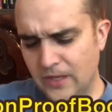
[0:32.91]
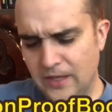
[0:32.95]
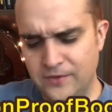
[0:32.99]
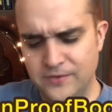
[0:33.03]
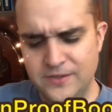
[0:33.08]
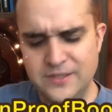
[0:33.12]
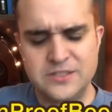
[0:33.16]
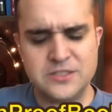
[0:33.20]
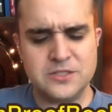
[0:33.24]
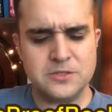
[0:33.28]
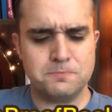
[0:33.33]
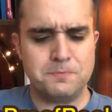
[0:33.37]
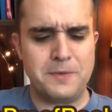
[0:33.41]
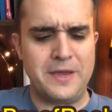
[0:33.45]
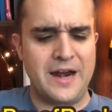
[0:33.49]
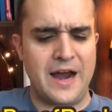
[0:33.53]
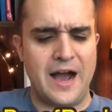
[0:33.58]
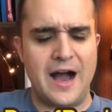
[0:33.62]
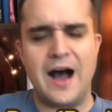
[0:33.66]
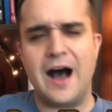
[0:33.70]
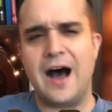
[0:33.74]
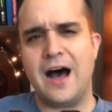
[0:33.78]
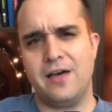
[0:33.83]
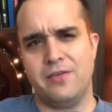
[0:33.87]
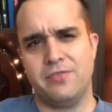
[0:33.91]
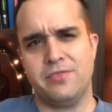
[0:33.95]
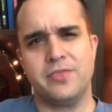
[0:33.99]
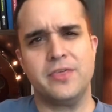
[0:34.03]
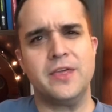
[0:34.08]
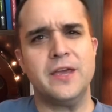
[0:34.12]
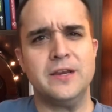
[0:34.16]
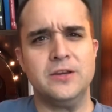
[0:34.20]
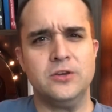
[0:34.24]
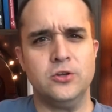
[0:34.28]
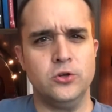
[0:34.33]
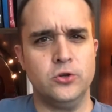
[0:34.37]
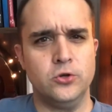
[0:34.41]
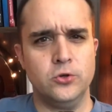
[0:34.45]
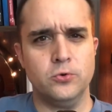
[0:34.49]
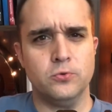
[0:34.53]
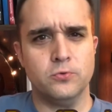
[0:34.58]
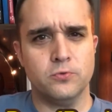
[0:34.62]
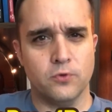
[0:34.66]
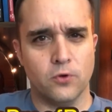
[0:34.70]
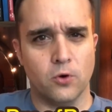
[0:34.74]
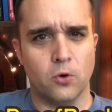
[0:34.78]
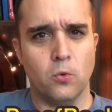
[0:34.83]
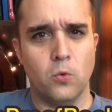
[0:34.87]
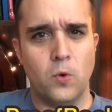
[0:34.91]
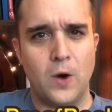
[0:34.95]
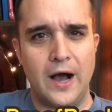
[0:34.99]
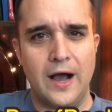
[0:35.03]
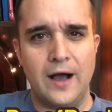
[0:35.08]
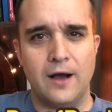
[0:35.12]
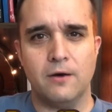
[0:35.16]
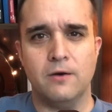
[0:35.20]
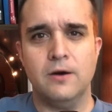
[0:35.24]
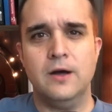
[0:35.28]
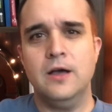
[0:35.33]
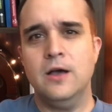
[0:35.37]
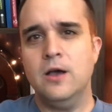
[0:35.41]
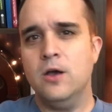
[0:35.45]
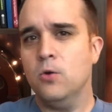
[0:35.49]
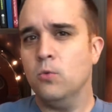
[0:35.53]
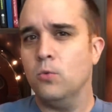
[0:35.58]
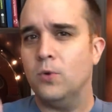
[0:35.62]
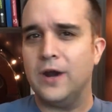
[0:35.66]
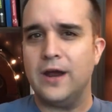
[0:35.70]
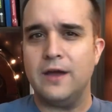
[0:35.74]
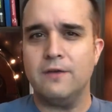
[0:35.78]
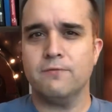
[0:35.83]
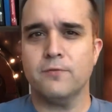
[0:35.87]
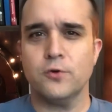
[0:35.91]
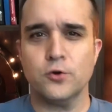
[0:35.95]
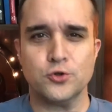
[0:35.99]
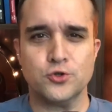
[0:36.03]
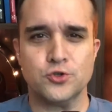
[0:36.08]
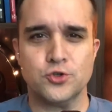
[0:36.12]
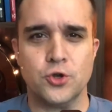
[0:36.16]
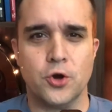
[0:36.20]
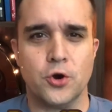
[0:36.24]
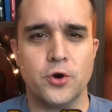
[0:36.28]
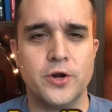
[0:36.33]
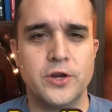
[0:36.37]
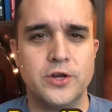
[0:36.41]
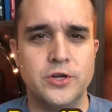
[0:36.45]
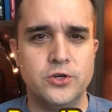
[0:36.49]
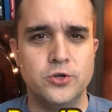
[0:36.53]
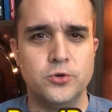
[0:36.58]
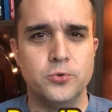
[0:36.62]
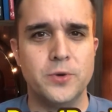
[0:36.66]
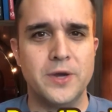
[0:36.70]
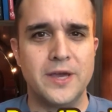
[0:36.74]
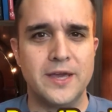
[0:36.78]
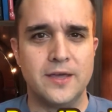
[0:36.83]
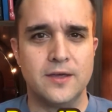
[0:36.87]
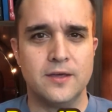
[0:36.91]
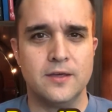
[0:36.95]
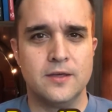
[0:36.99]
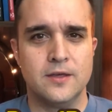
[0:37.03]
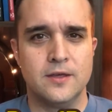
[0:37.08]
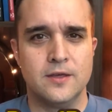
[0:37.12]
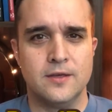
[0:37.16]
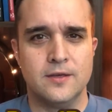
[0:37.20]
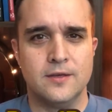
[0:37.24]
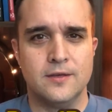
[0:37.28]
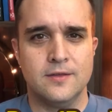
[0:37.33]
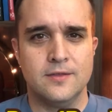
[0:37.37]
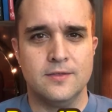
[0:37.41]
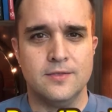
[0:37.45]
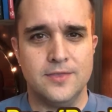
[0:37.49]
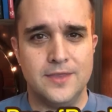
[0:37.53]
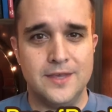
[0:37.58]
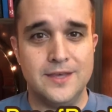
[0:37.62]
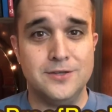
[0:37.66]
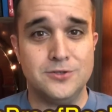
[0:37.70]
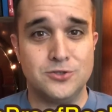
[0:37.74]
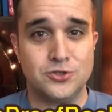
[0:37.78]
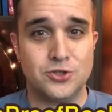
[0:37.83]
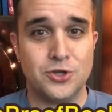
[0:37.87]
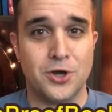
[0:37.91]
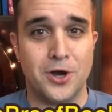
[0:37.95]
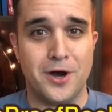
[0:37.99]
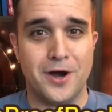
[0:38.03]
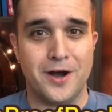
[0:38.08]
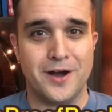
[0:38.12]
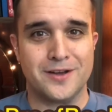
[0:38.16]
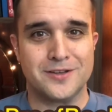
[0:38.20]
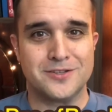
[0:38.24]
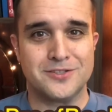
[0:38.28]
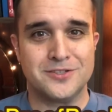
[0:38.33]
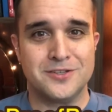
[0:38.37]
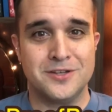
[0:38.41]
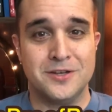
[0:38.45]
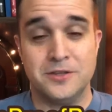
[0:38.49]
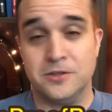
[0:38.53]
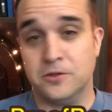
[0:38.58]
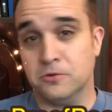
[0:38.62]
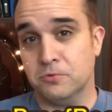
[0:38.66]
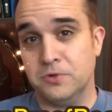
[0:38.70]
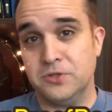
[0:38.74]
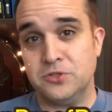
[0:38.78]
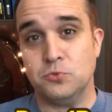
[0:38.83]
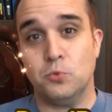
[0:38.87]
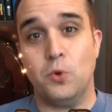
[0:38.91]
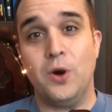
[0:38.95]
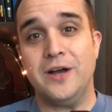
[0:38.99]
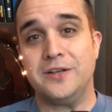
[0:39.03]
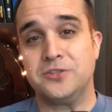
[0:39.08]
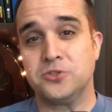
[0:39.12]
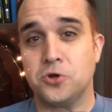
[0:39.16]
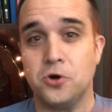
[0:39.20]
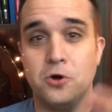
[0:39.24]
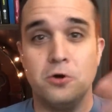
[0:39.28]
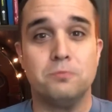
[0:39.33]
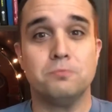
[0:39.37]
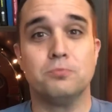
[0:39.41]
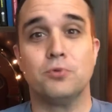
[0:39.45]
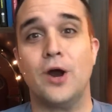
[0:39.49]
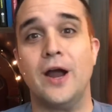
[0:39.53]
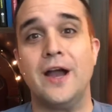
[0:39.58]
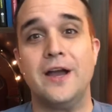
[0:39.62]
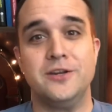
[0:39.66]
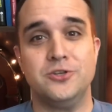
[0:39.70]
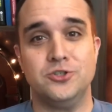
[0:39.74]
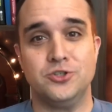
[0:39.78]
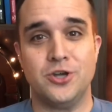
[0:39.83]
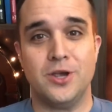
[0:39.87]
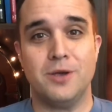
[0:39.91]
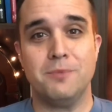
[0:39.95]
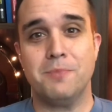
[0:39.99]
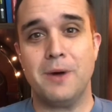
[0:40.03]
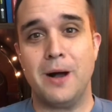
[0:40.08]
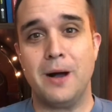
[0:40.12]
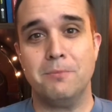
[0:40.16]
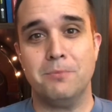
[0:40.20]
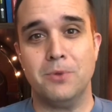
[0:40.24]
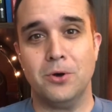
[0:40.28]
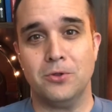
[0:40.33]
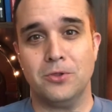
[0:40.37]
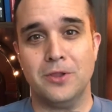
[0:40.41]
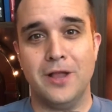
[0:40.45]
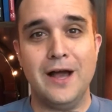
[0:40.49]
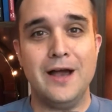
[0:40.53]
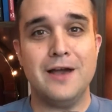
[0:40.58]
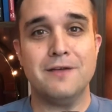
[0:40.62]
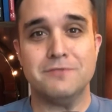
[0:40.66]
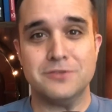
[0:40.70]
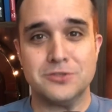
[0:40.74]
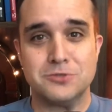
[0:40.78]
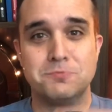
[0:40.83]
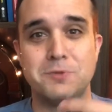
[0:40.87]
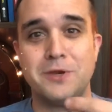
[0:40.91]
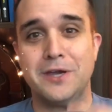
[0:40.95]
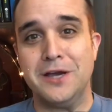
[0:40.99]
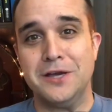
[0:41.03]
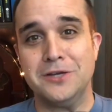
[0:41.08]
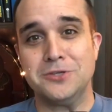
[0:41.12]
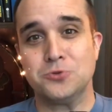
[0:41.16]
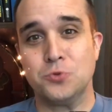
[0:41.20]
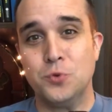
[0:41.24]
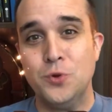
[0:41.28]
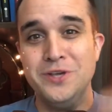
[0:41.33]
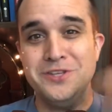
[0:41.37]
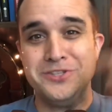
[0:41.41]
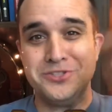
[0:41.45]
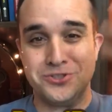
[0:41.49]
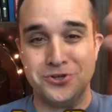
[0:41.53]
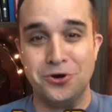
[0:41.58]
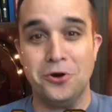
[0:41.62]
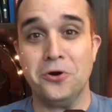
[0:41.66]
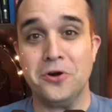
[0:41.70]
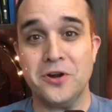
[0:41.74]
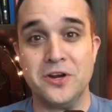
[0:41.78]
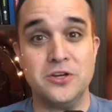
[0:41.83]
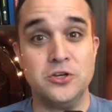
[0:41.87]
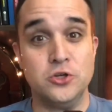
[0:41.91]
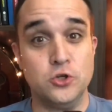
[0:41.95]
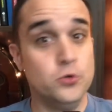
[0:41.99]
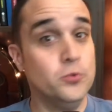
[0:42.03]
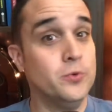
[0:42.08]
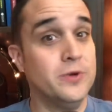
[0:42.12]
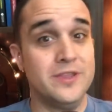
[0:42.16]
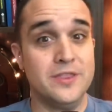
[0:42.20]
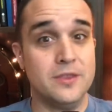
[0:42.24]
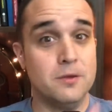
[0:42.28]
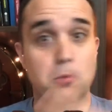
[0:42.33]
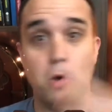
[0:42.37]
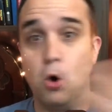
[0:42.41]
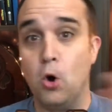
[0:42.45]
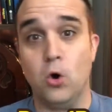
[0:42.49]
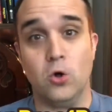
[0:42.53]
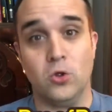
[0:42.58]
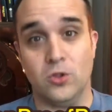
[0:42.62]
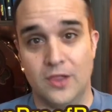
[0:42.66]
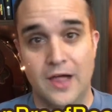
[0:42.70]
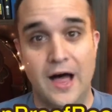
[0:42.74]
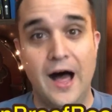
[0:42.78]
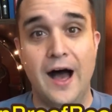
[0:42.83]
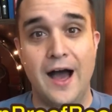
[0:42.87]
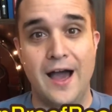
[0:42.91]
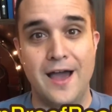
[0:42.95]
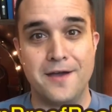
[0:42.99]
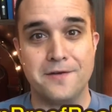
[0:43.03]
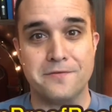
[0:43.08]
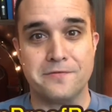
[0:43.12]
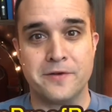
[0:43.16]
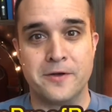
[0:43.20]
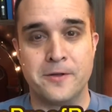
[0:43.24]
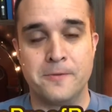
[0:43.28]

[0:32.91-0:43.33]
This has been a hot thing to do for a while. When I first started doing these talks, the reason why it's called Brian J. Pombo Live is because we started doing them all live.